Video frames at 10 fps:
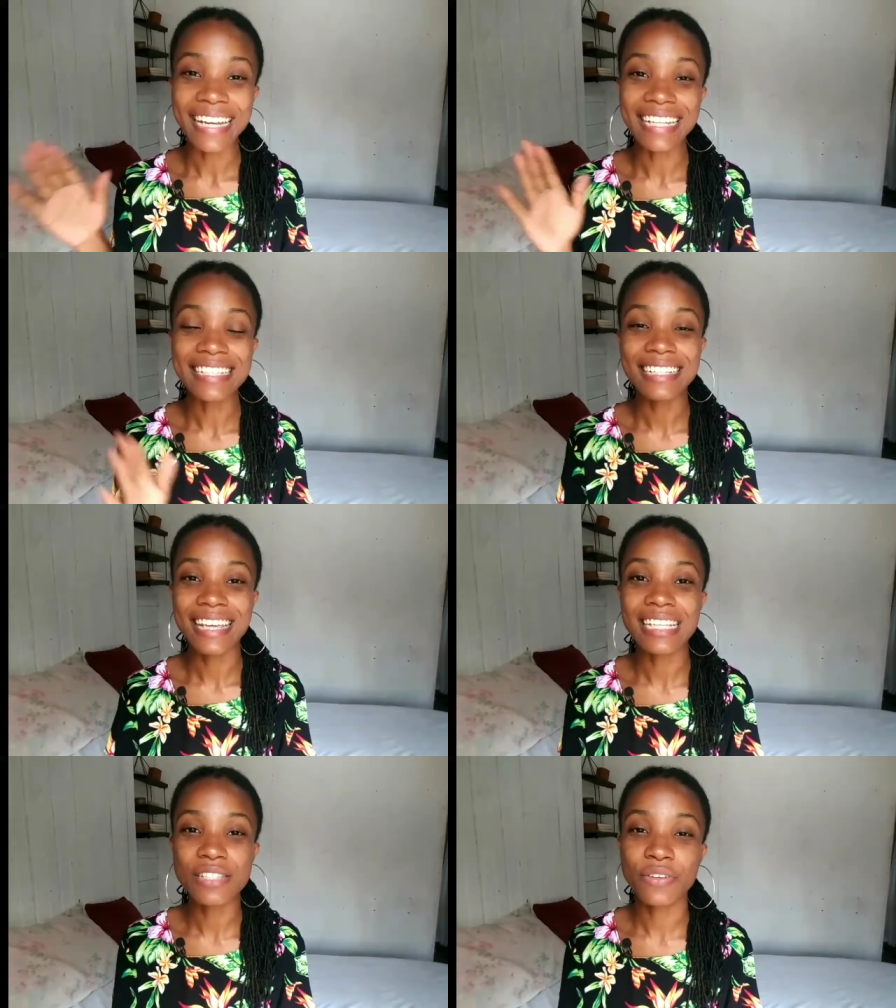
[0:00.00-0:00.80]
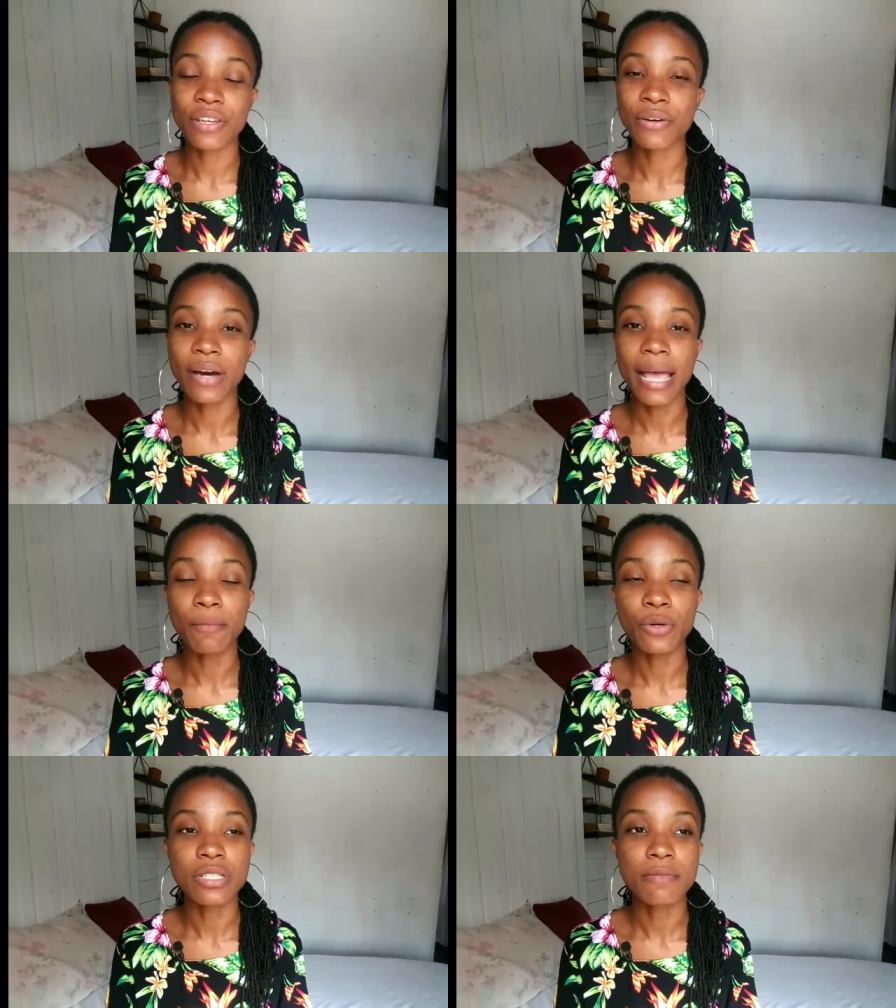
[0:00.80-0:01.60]
and in today's video,
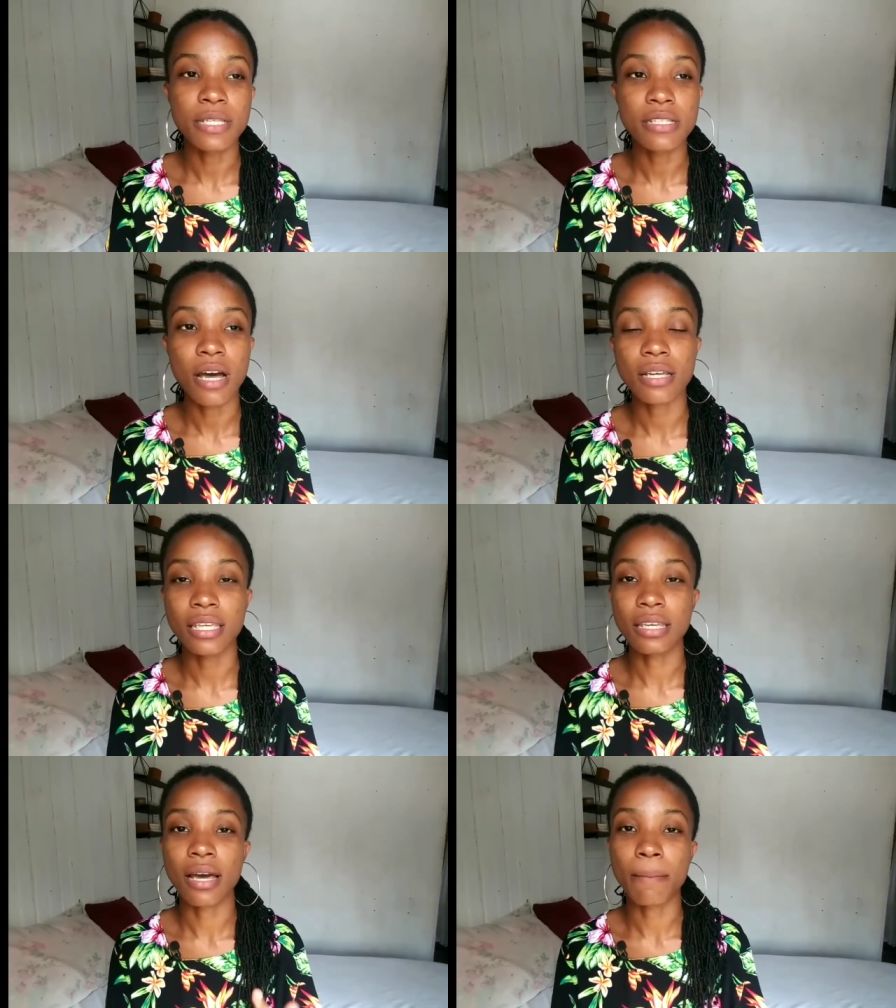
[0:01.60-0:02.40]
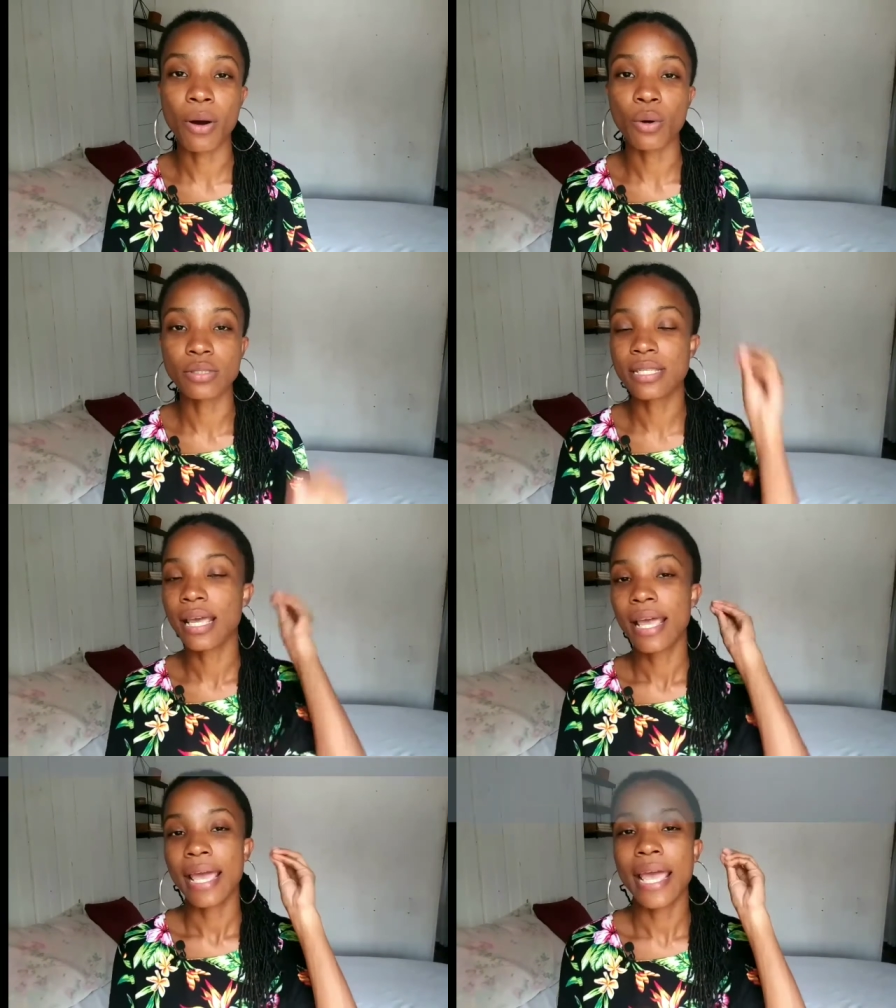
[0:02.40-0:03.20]
I'm going to be talking about
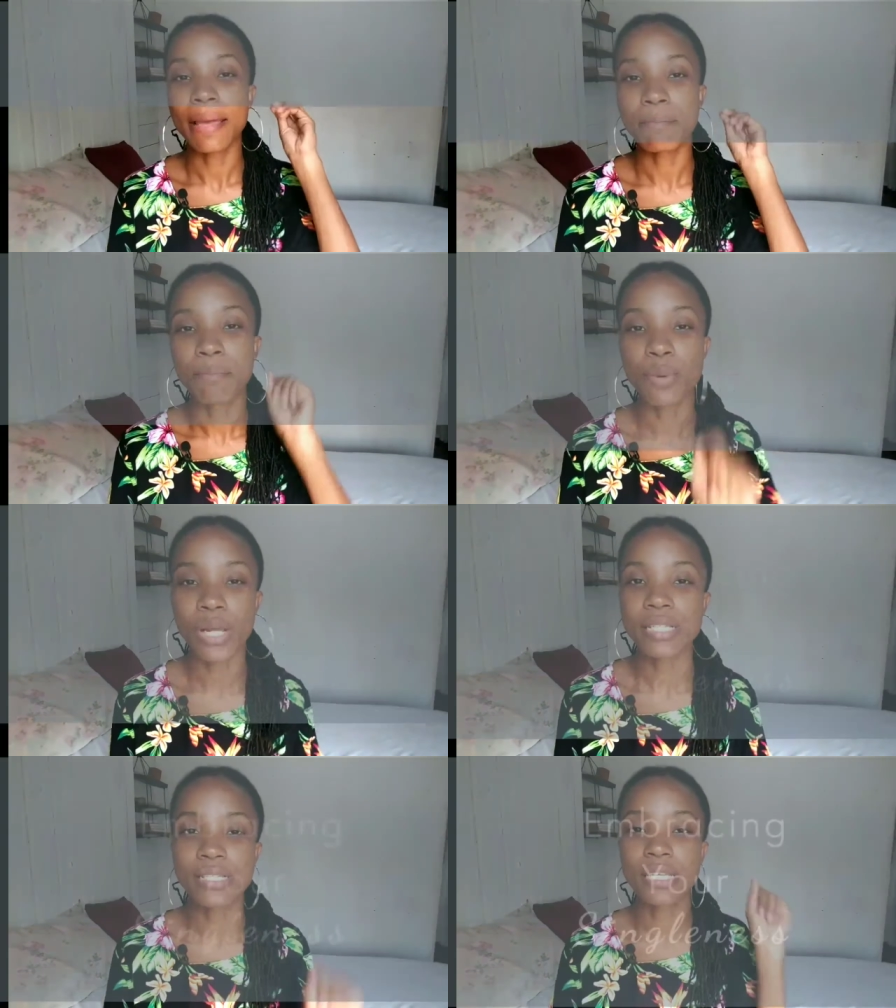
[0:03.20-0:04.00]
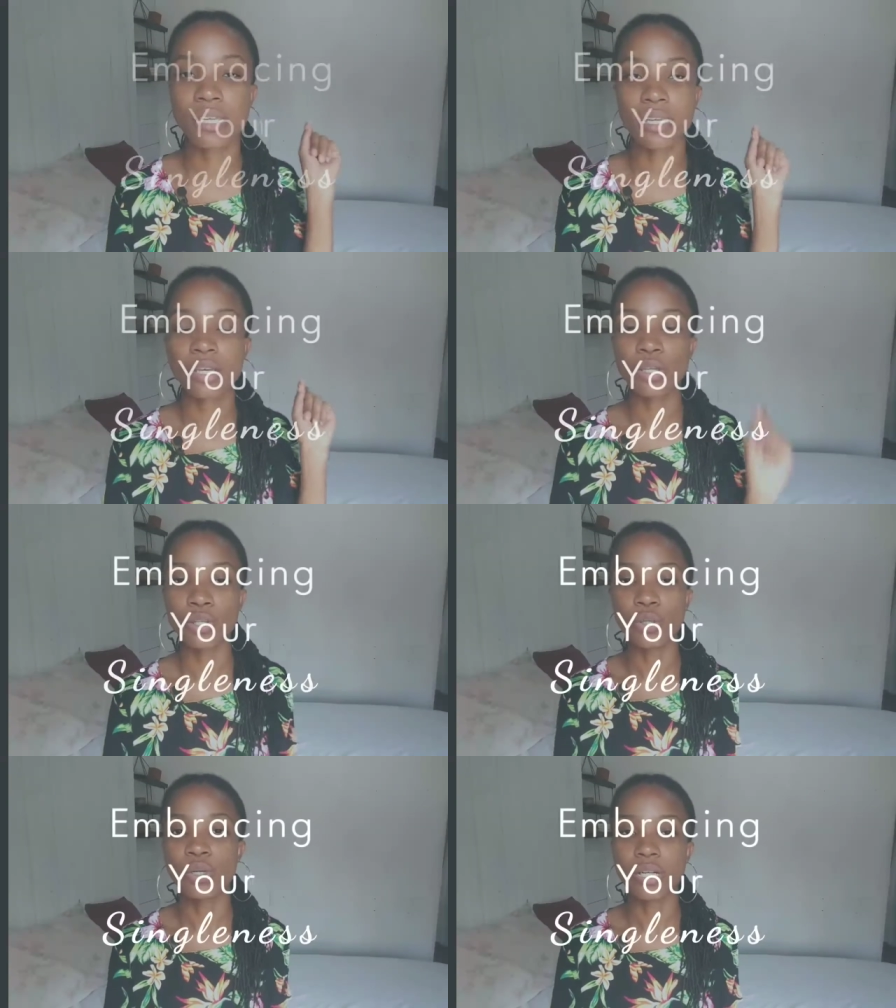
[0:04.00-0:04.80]
embracing
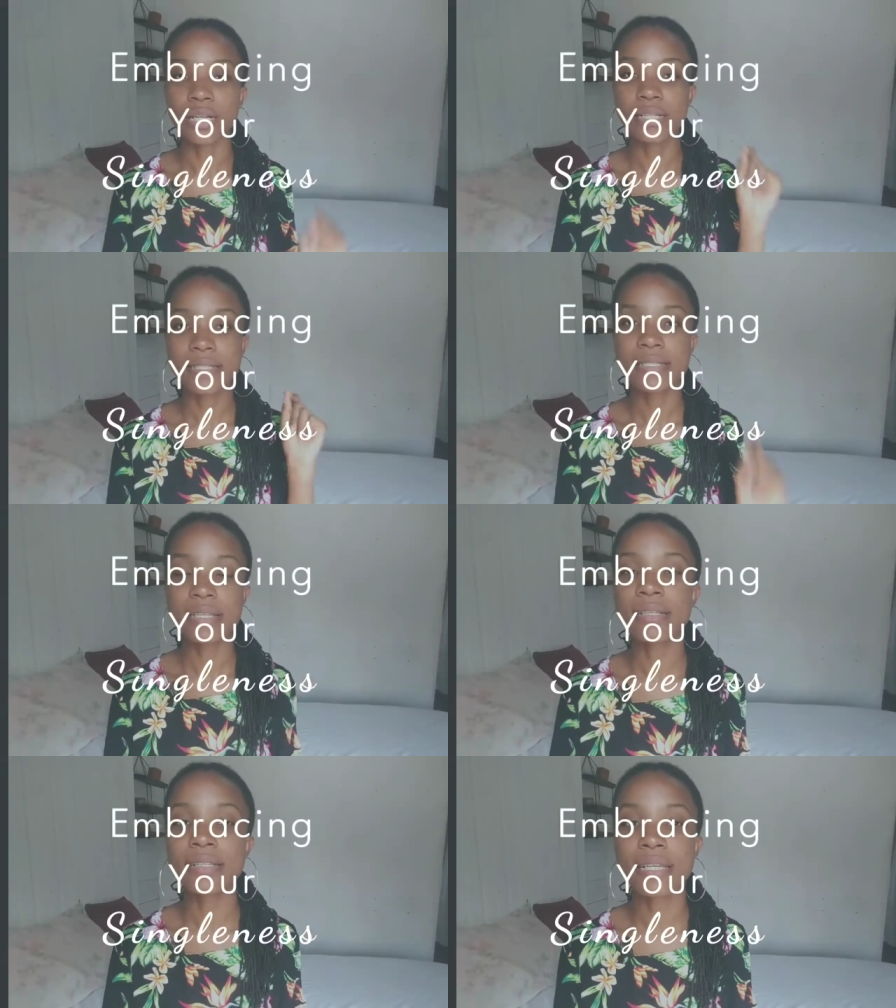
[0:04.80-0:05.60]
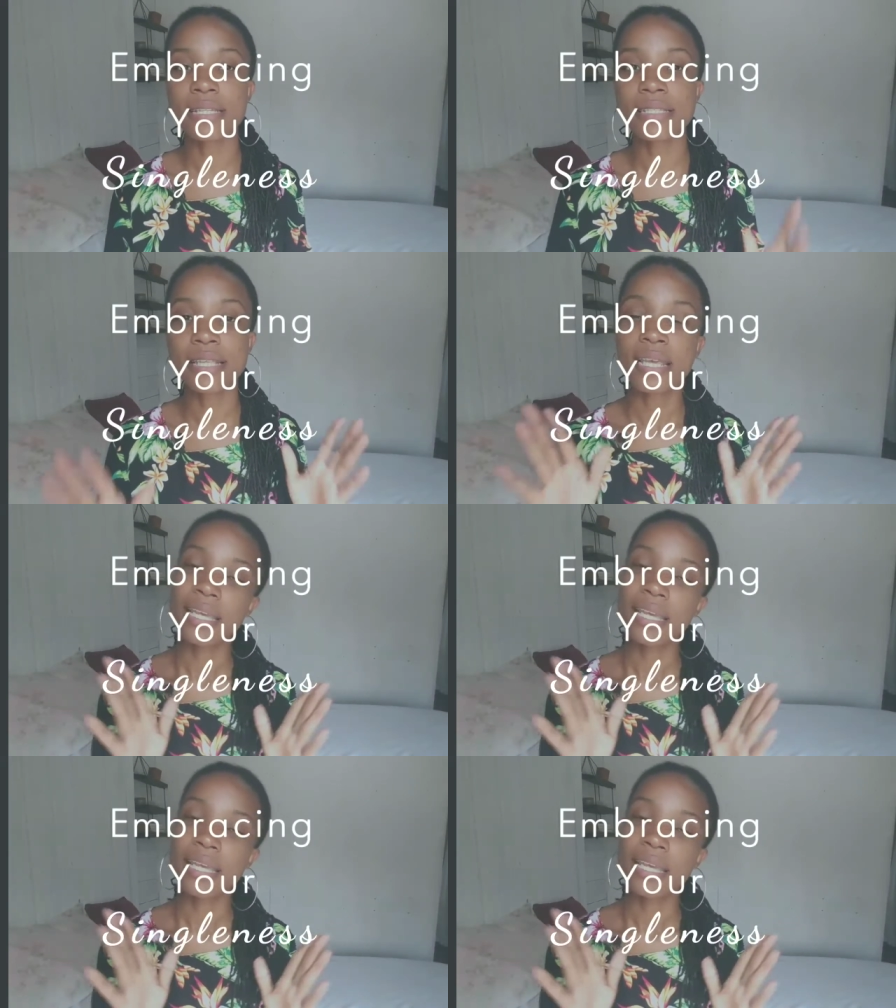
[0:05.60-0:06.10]
your singleness,